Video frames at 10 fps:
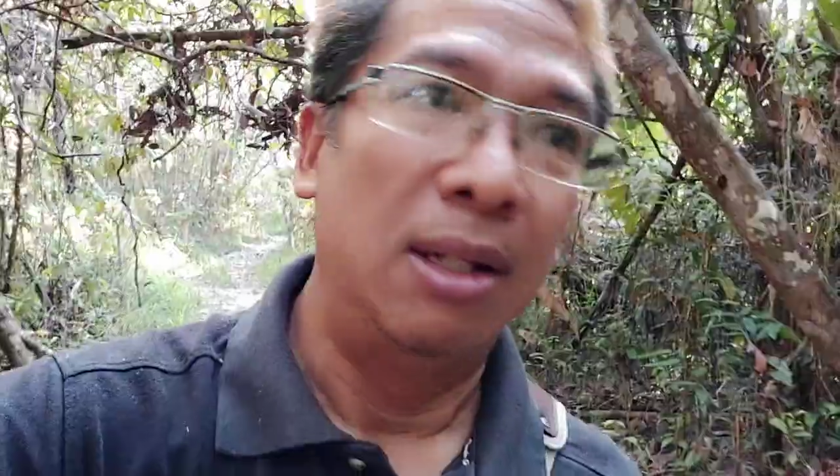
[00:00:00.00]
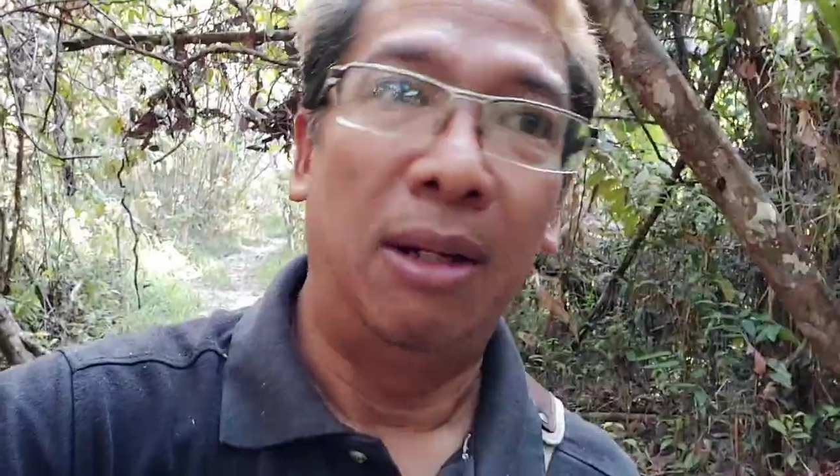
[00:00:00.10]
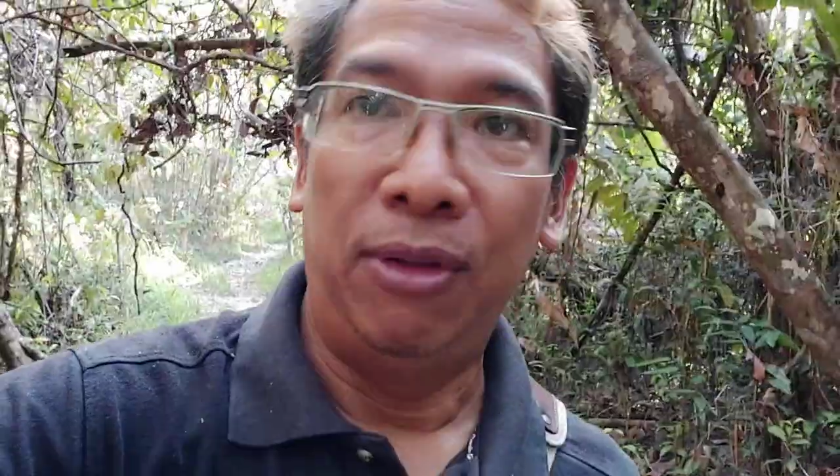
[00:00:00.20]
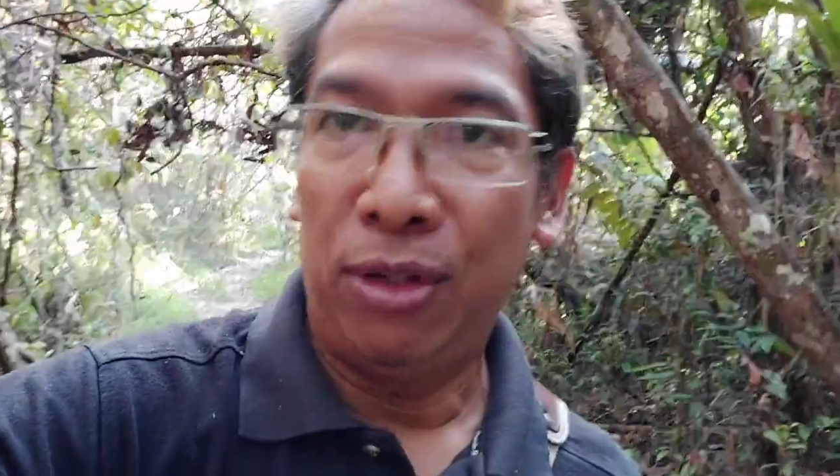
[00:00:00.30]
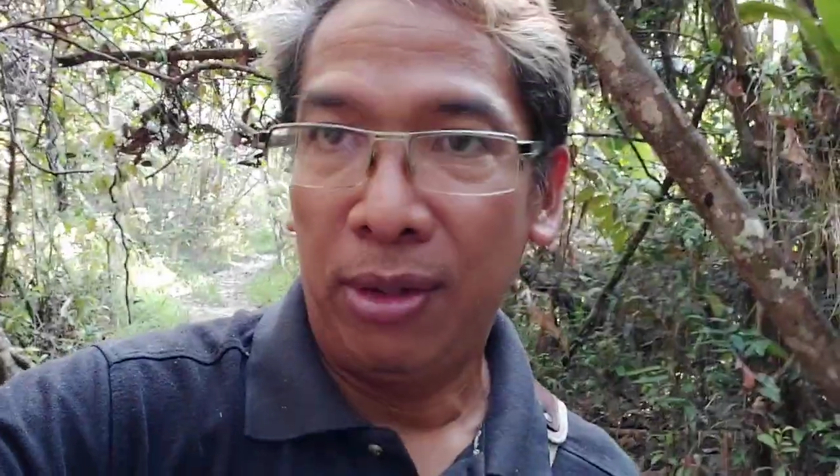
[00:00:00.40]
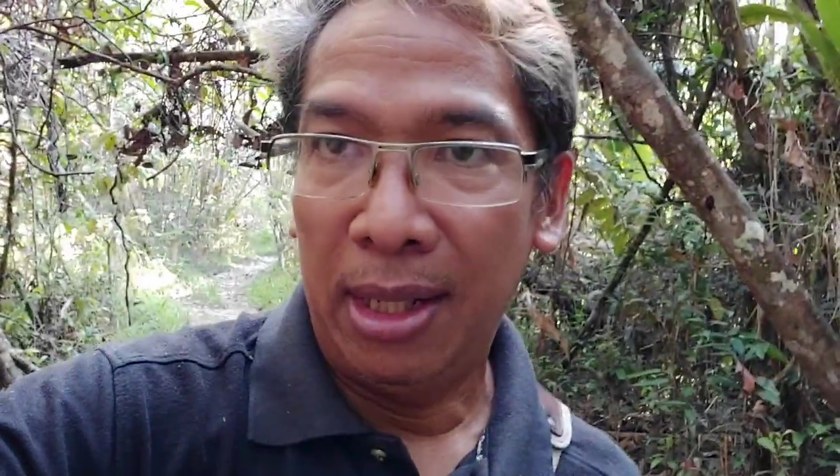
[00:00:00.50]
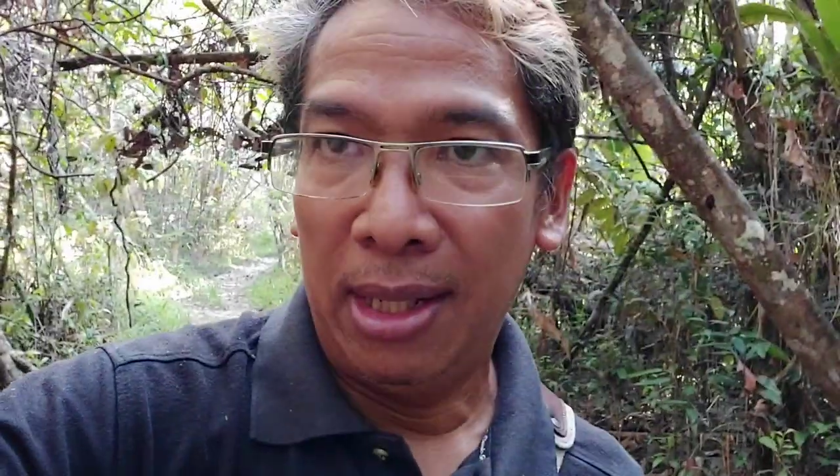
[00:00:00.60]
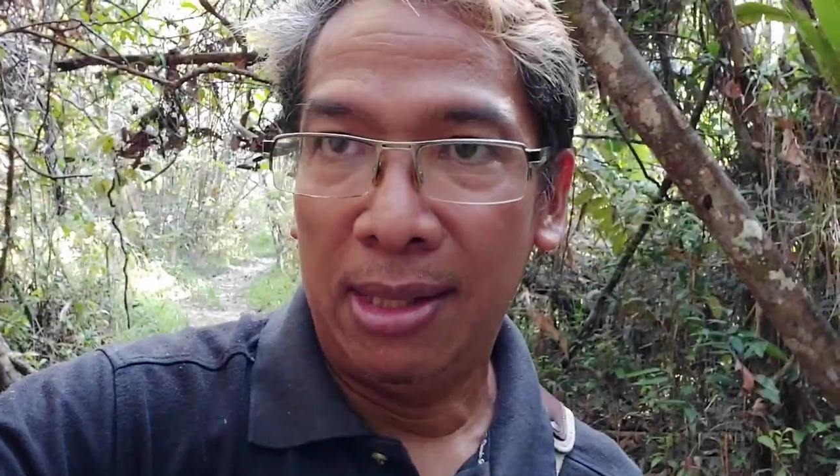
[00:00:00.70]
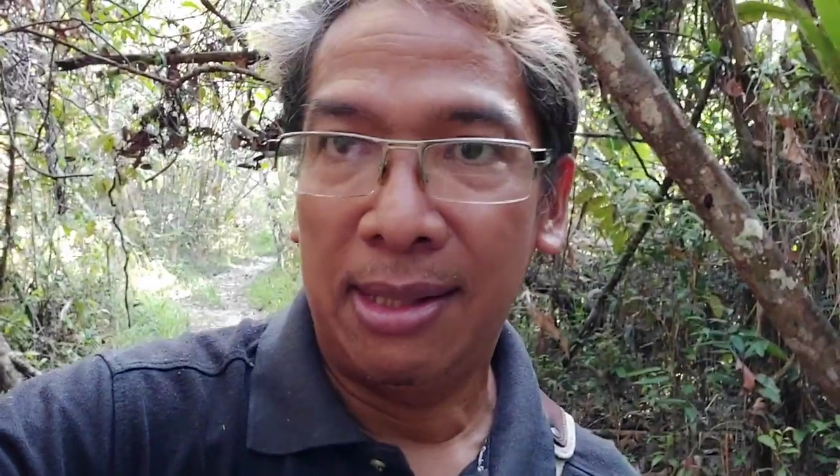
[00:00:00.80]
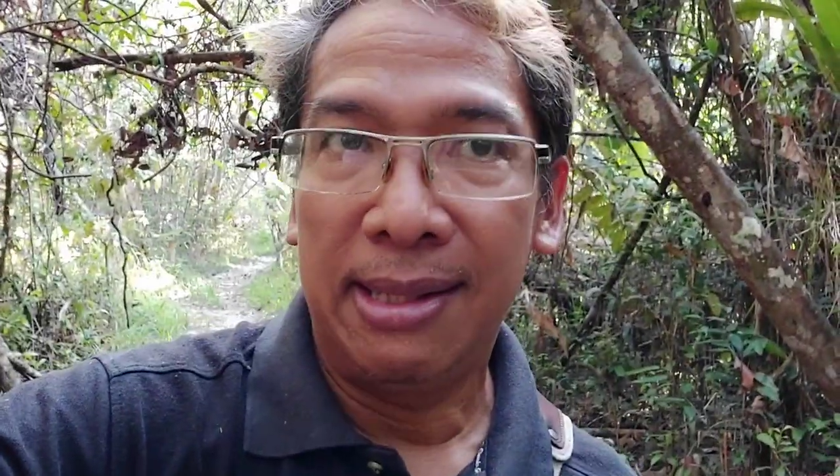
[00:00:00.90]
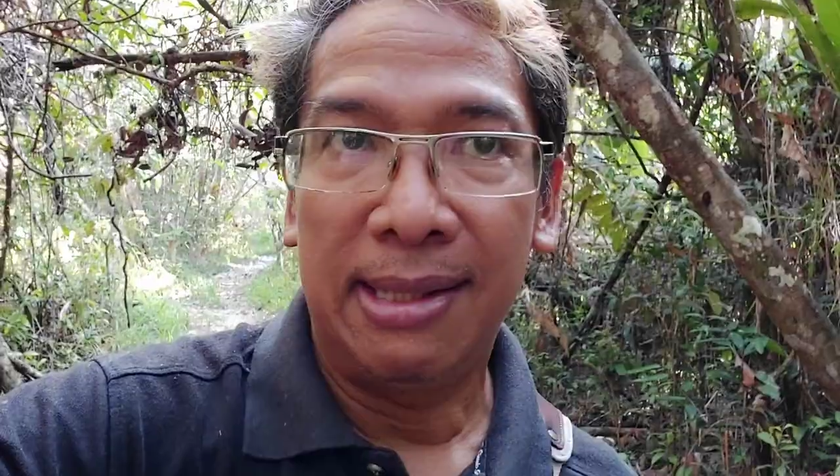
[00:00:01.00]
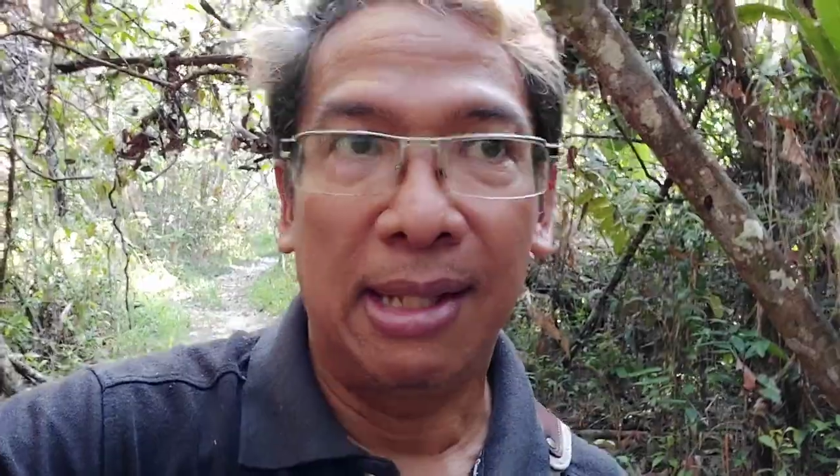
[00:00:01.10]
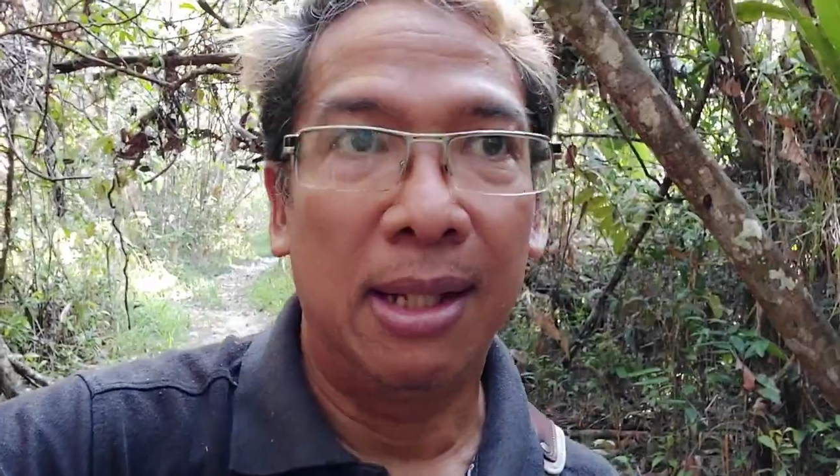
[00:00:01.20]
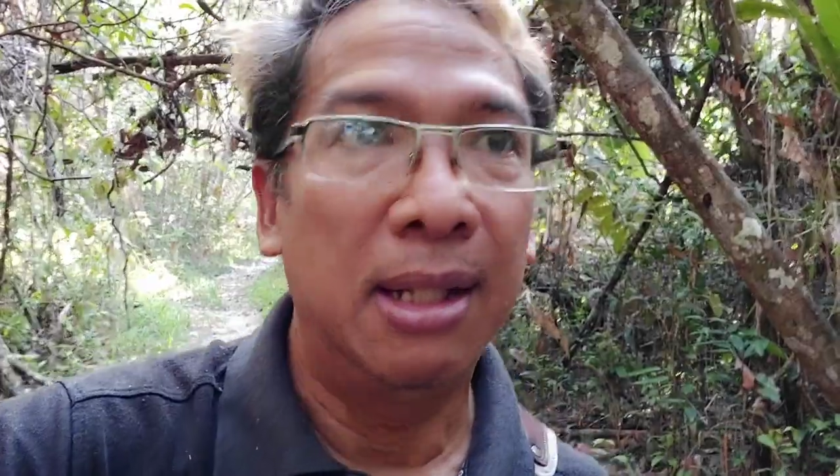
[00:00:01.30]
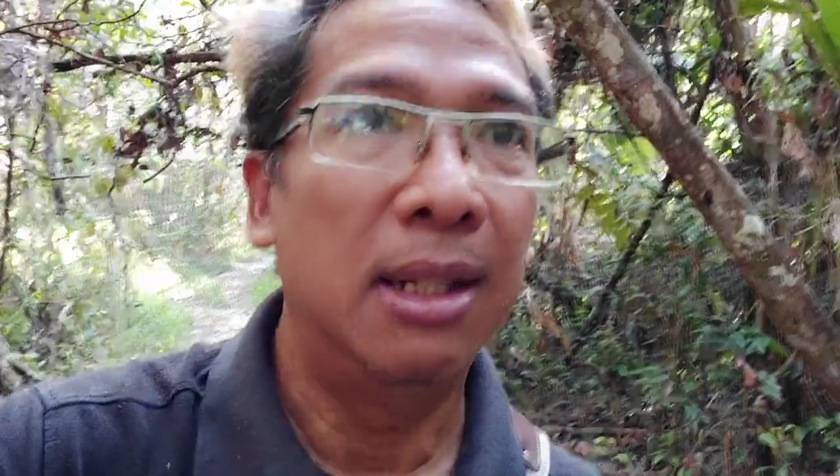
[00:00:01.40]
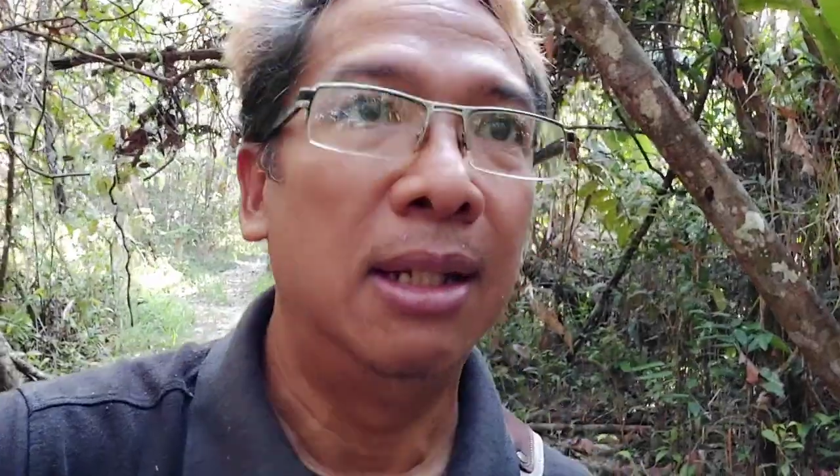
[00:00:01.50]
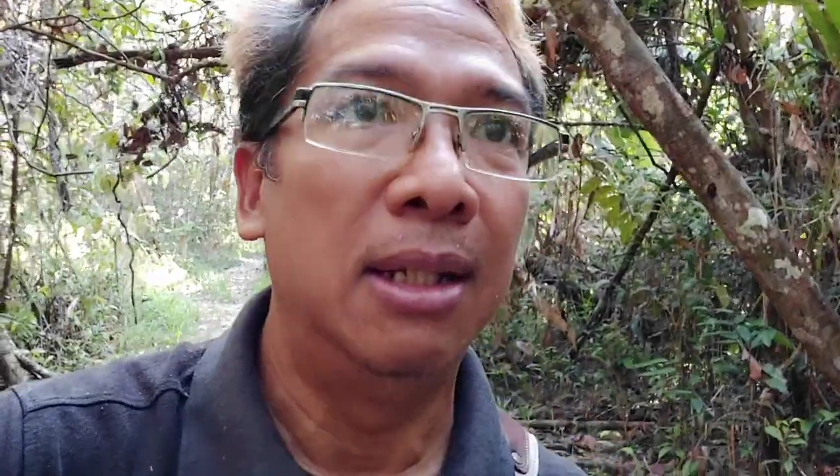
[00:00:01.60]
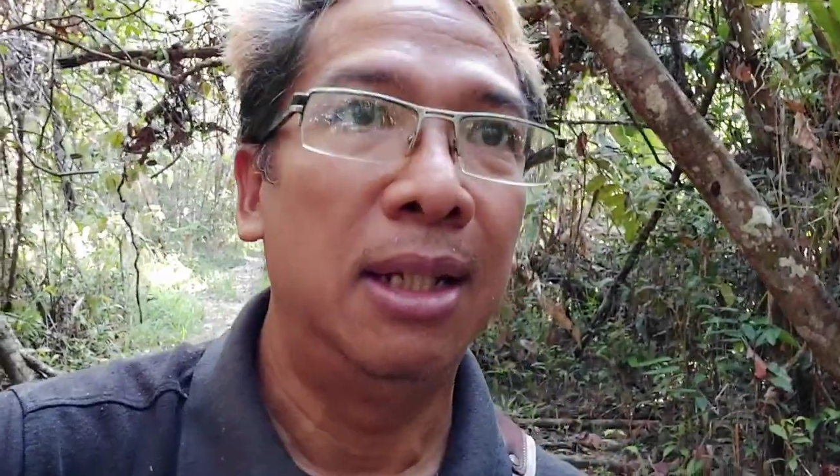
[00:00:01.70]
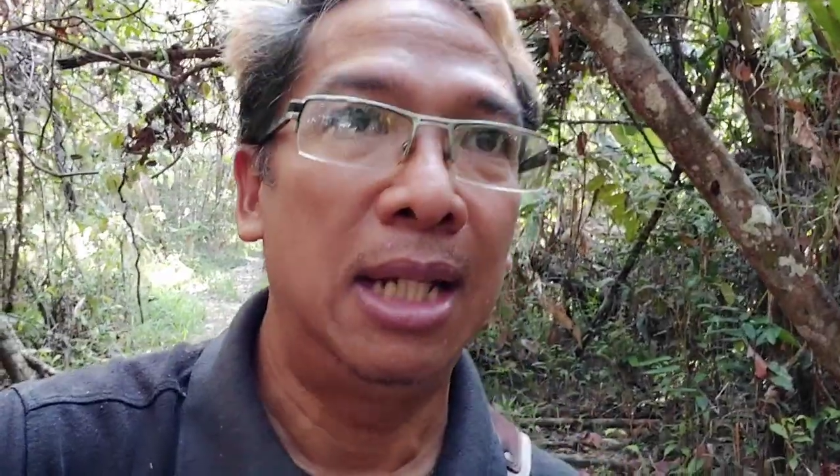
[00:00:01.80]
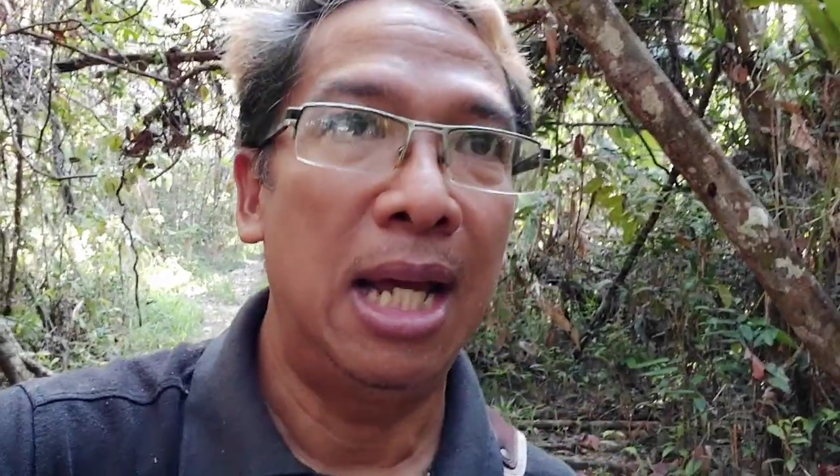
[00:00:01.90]
Every three days, as he said,
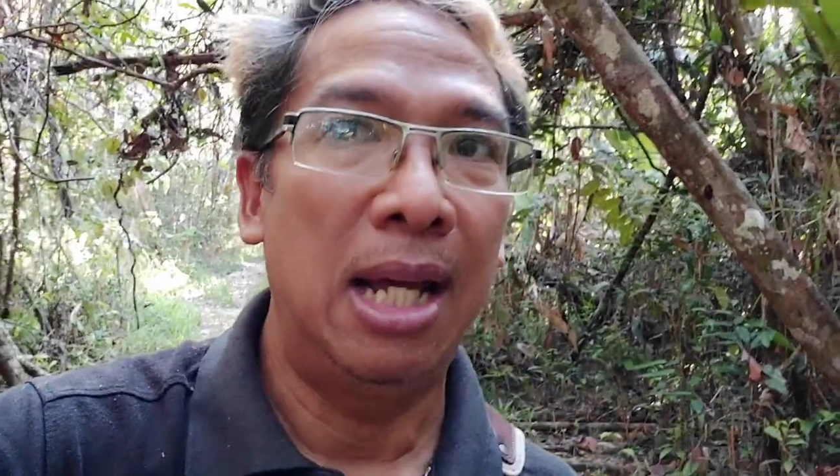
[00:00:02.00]
he